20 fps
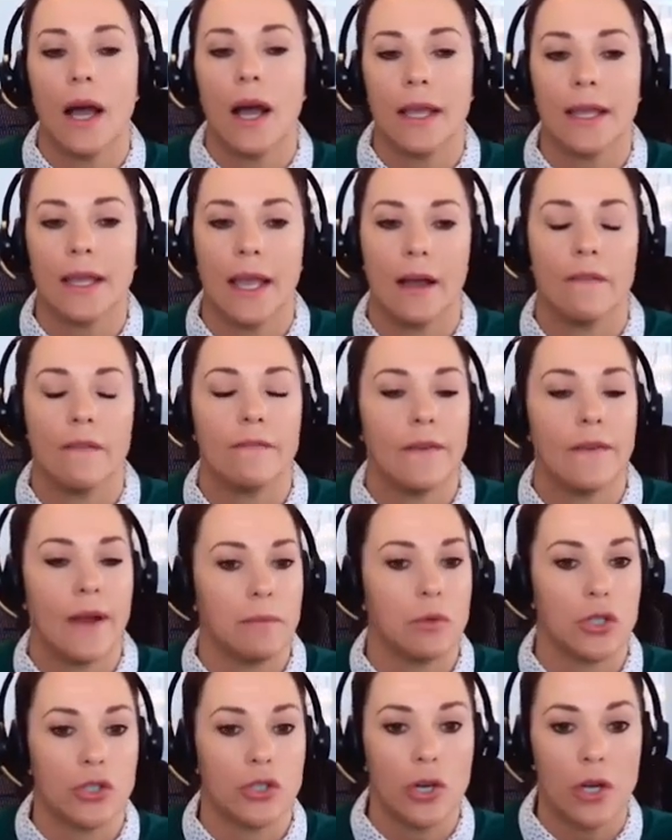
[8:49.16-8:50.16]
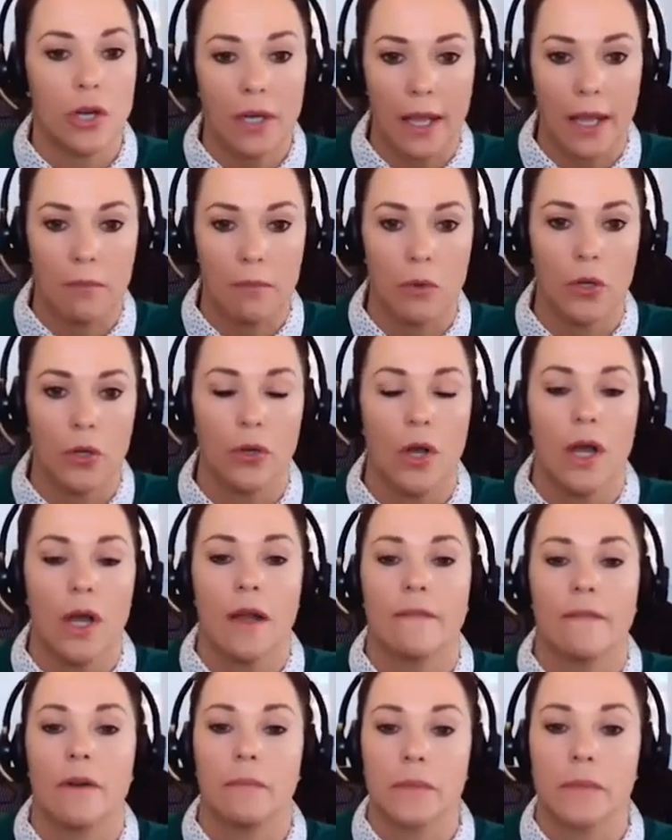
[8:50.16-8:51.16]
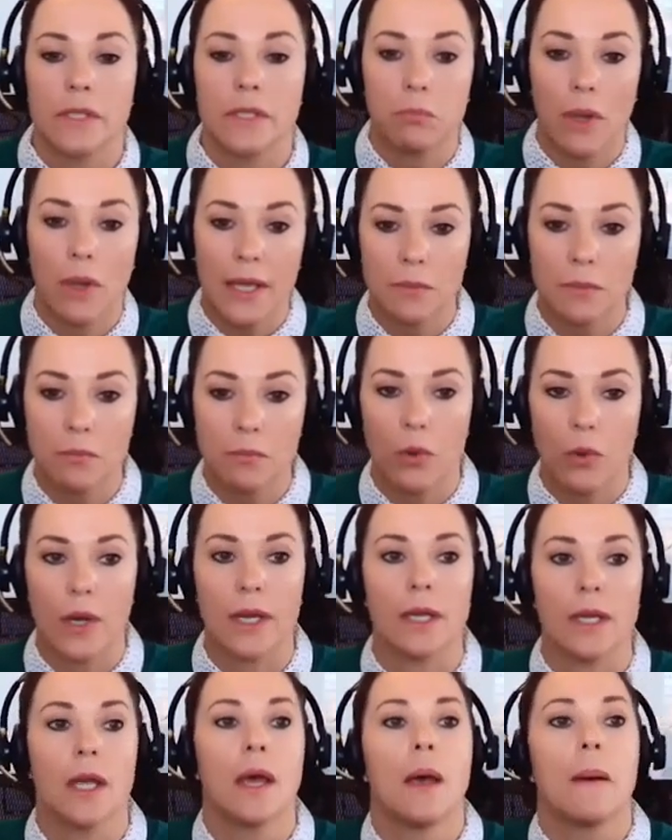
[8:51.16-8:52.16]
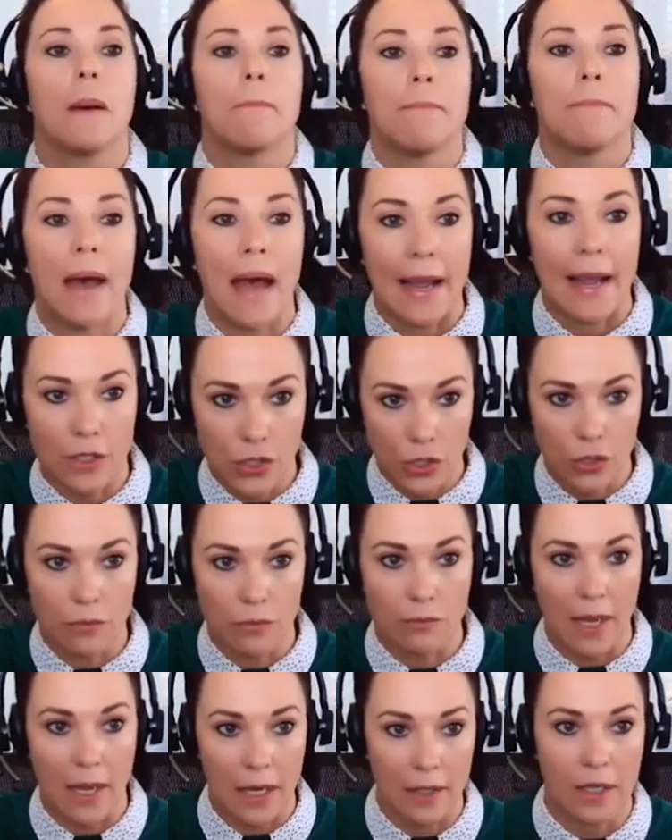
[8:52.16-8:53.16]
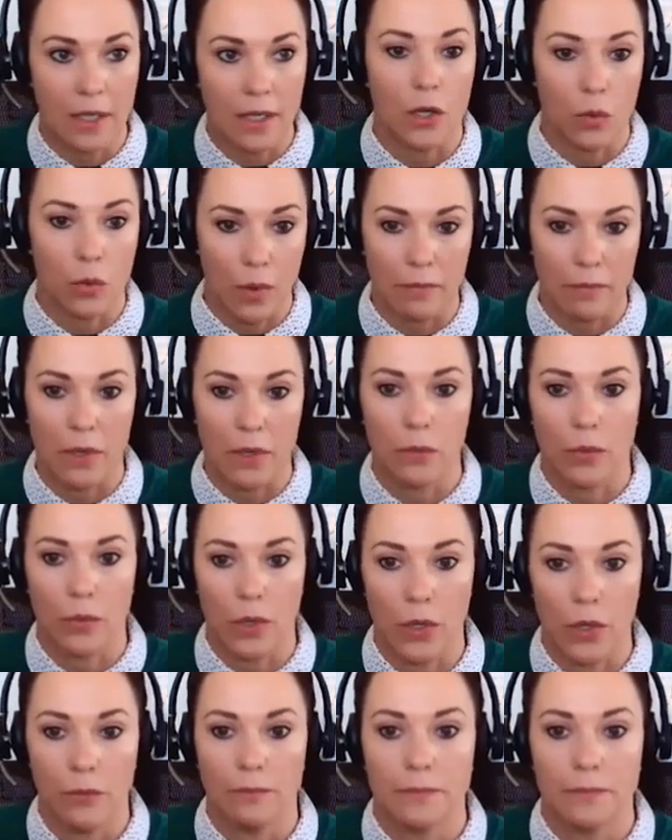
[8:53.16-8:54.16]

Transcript: count fiber trunk cable from the splice point back to your main equipment room.